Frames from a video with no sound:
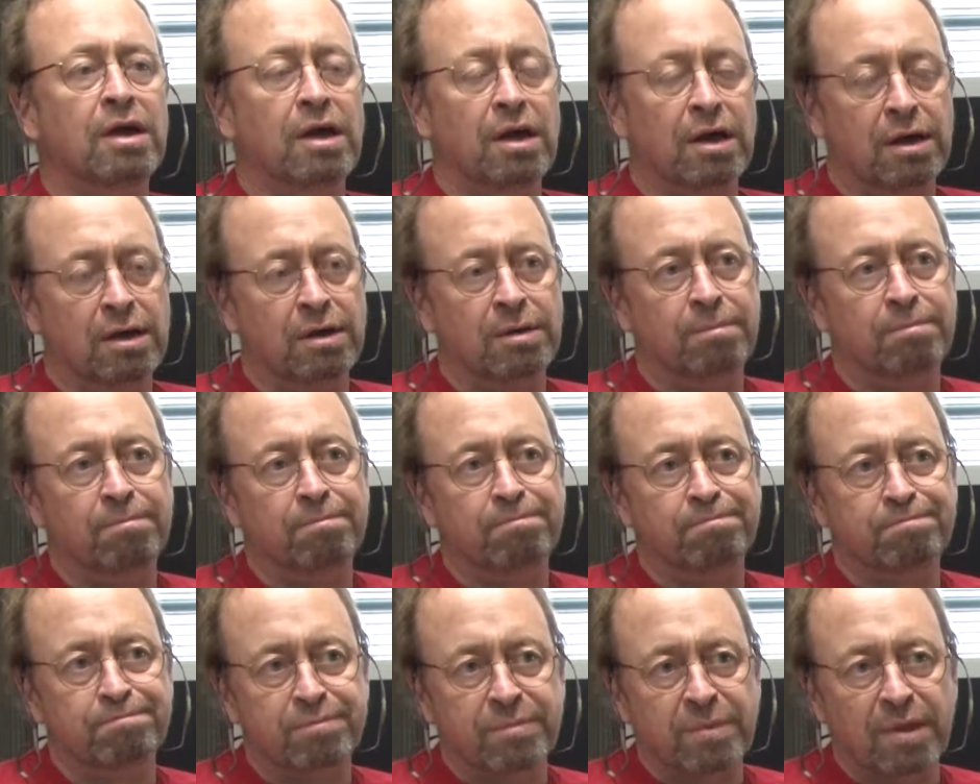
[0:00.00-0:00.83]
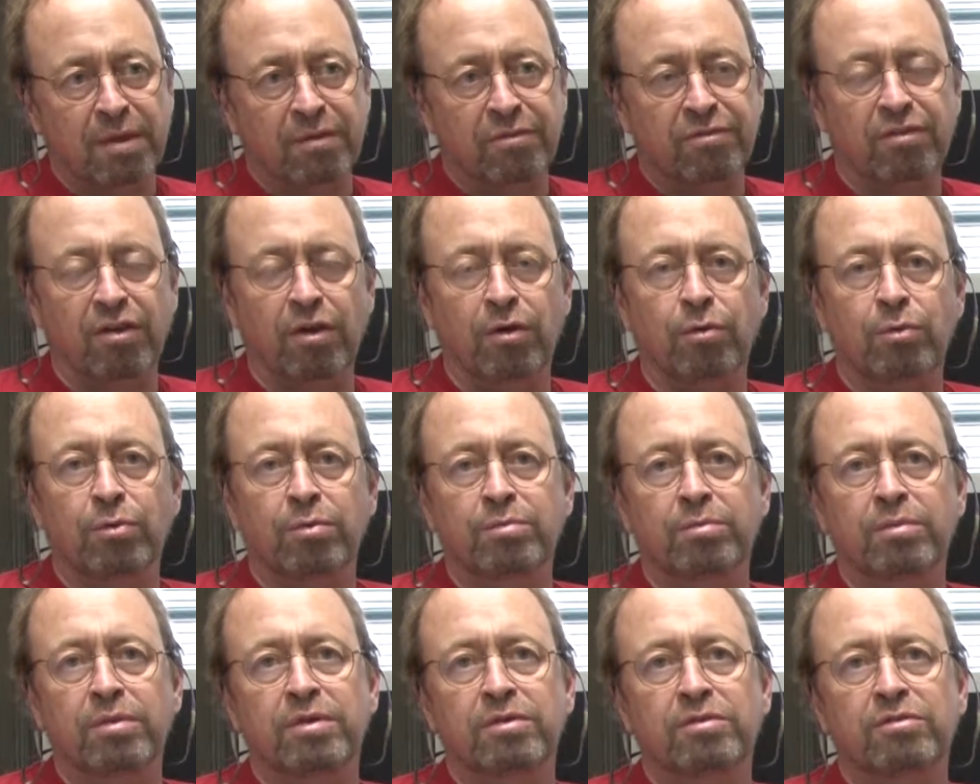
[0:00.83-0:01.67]
Um, so,
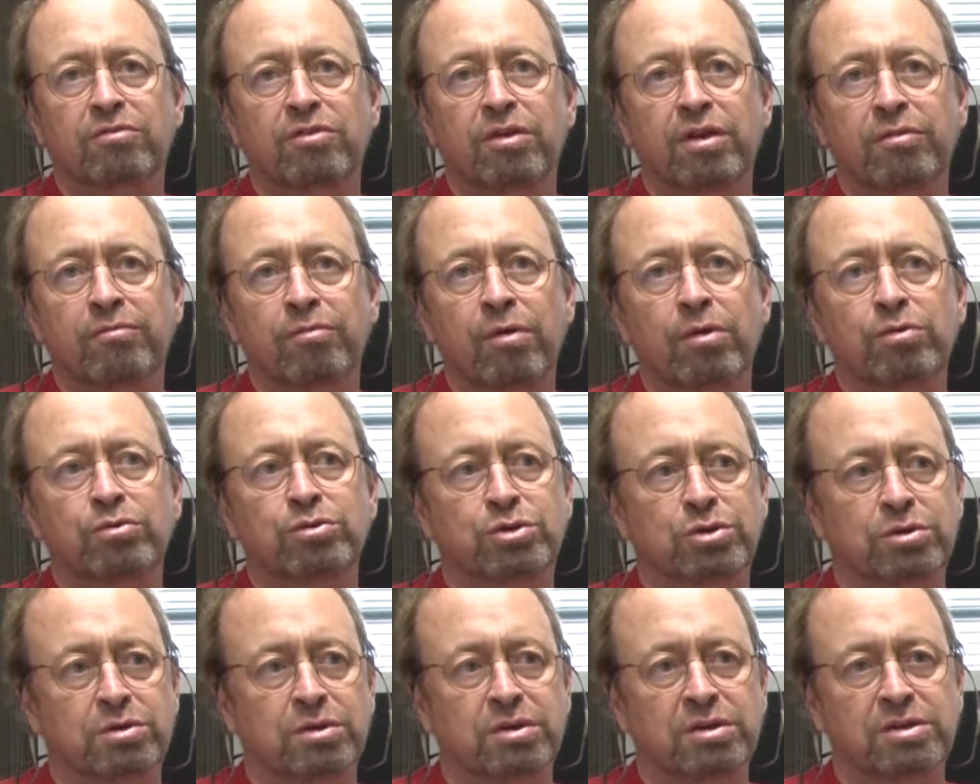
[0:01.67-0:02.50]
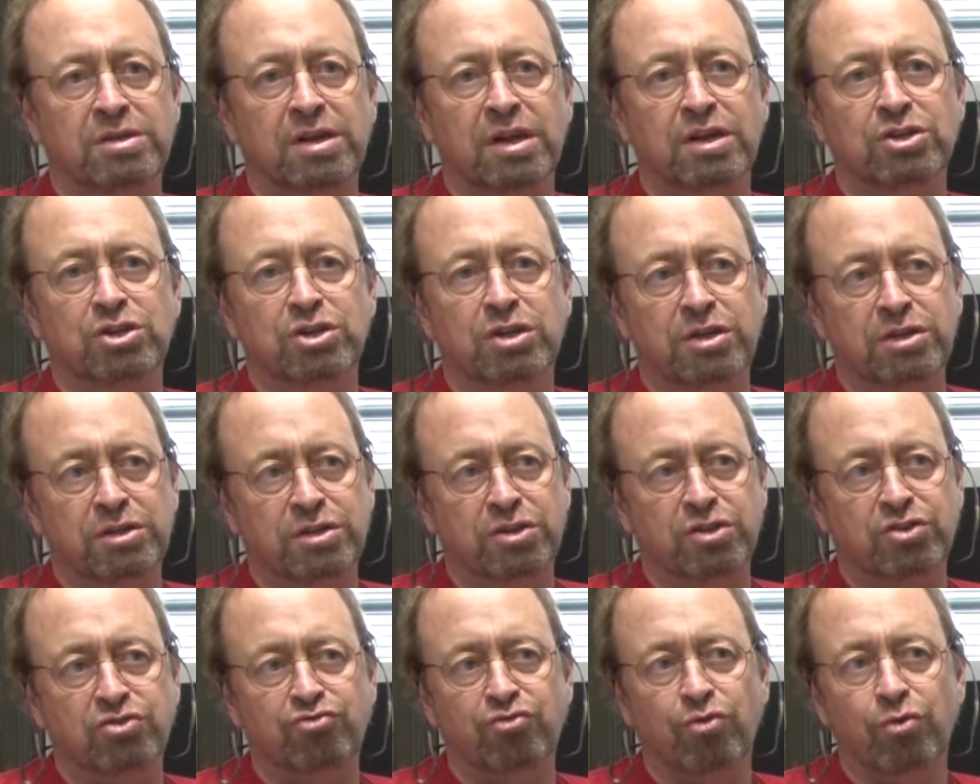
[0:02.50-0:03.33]
erosion essentially
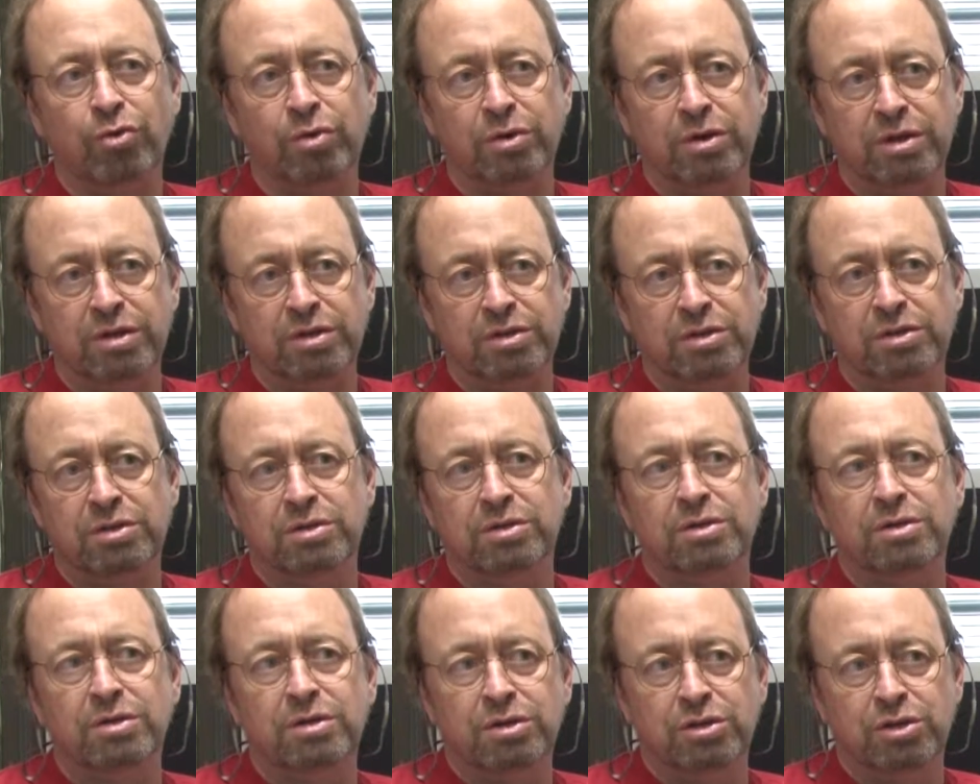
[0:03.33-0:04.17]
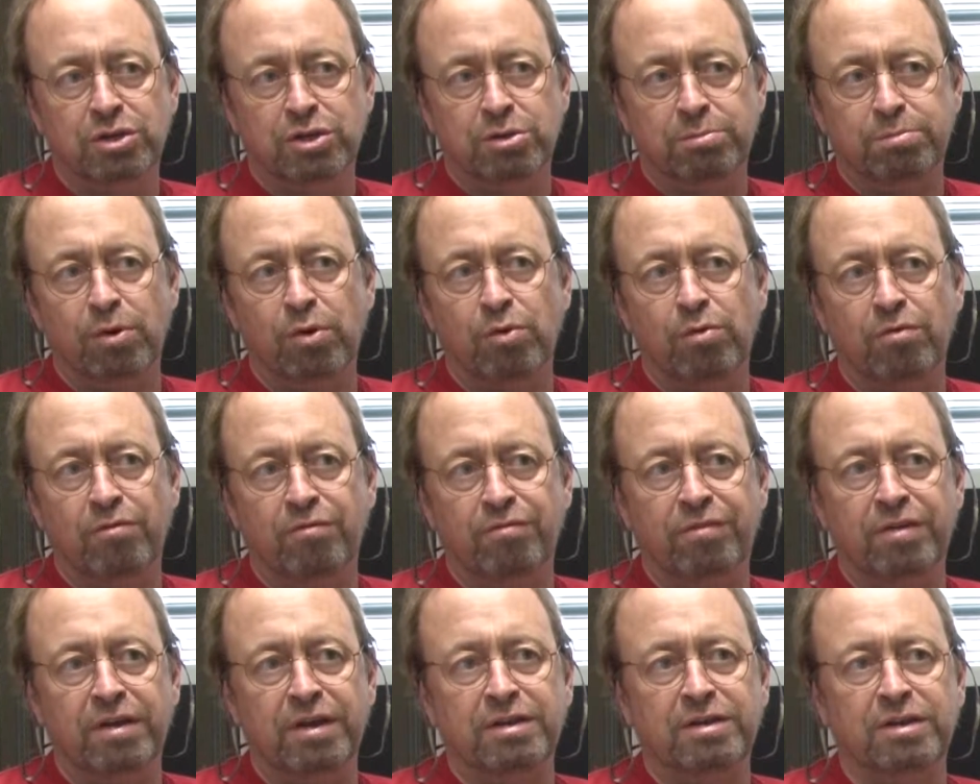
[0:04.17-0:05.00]
destroys
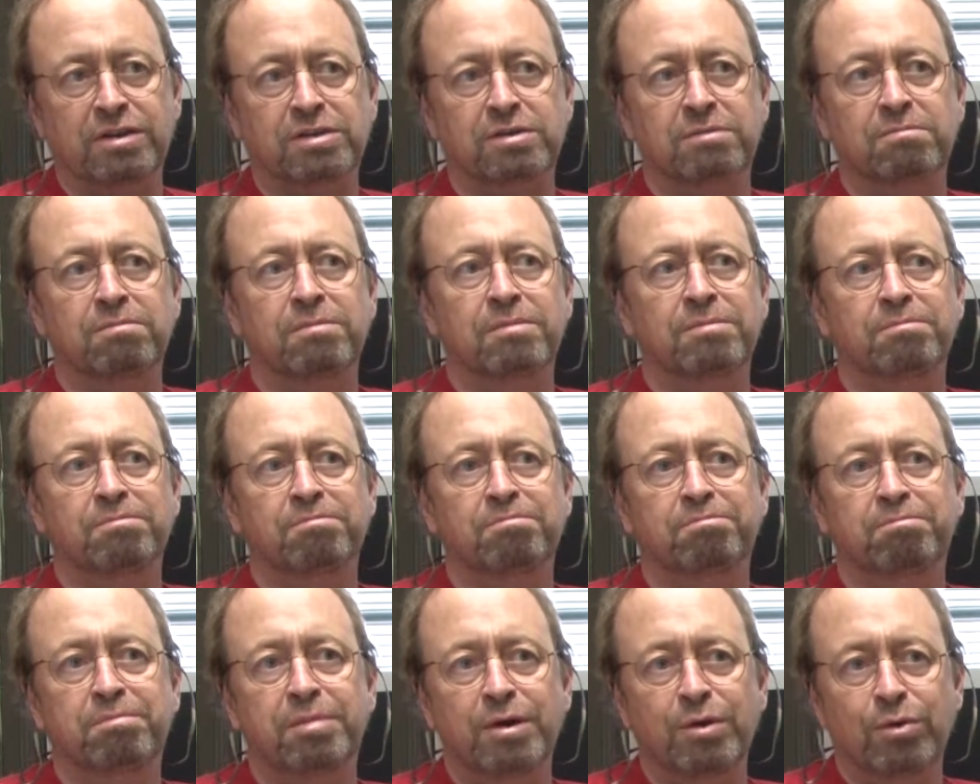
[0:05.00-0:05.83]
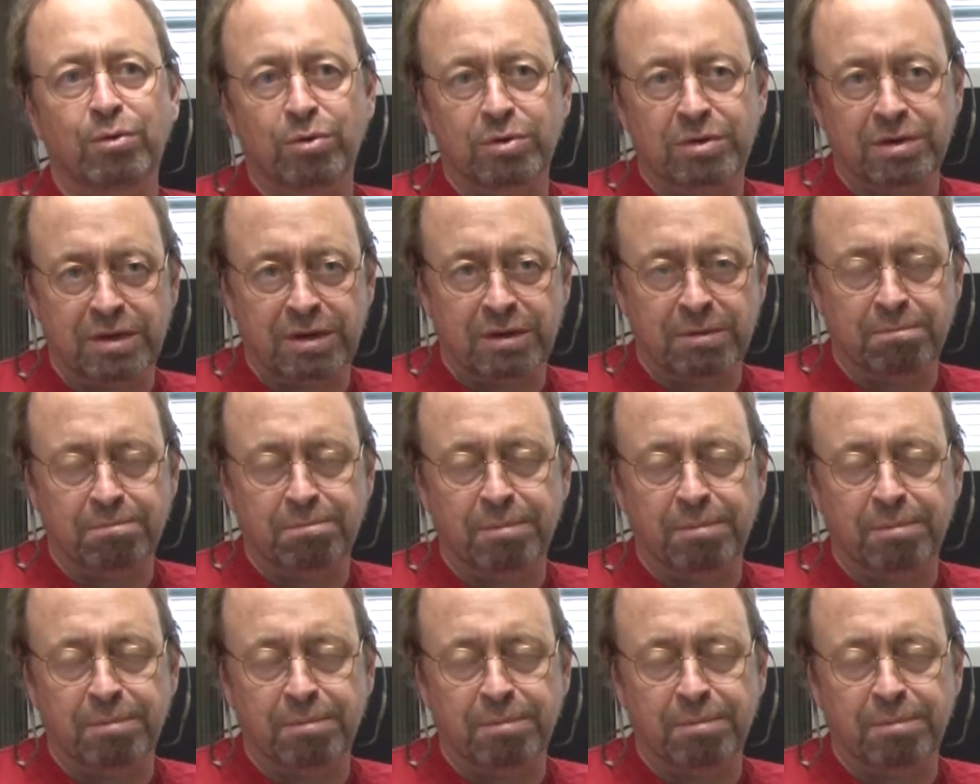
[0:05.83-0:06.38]
topography, doesn't build it.